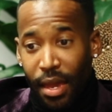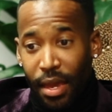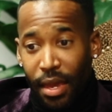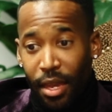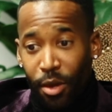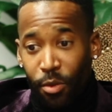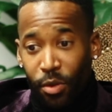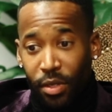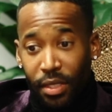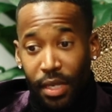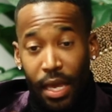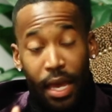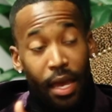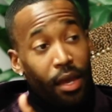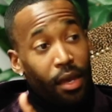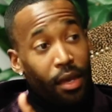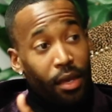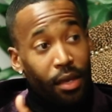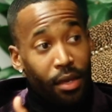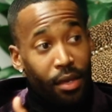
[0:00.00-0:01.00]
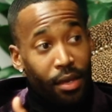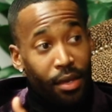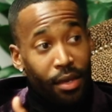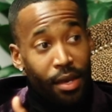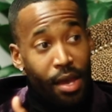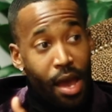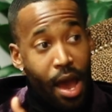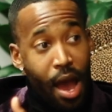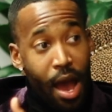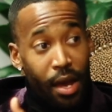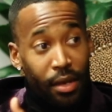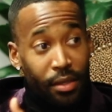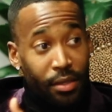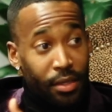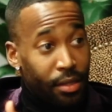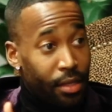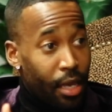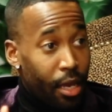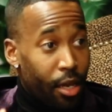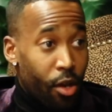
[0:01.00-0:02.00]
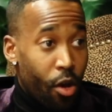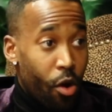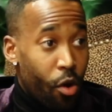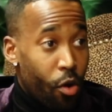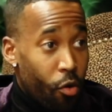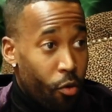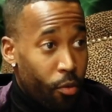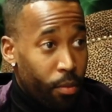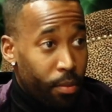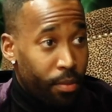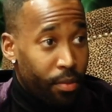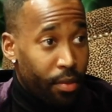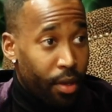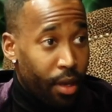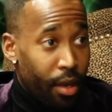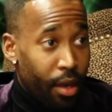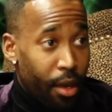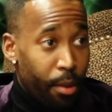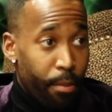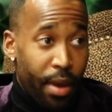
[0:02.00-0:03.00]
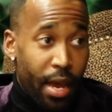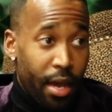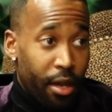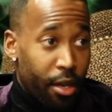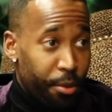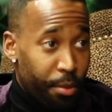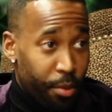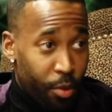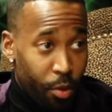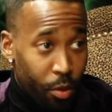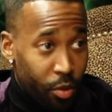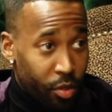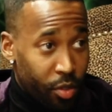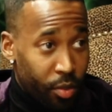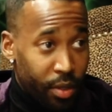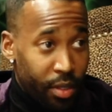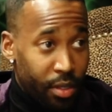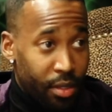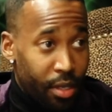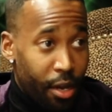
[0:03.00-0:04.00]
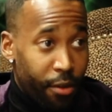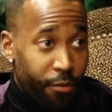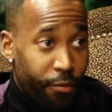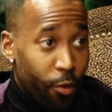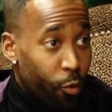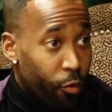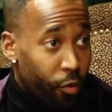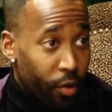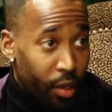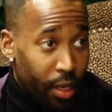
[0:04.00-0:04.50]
It was I stay home and back up groceries at Food for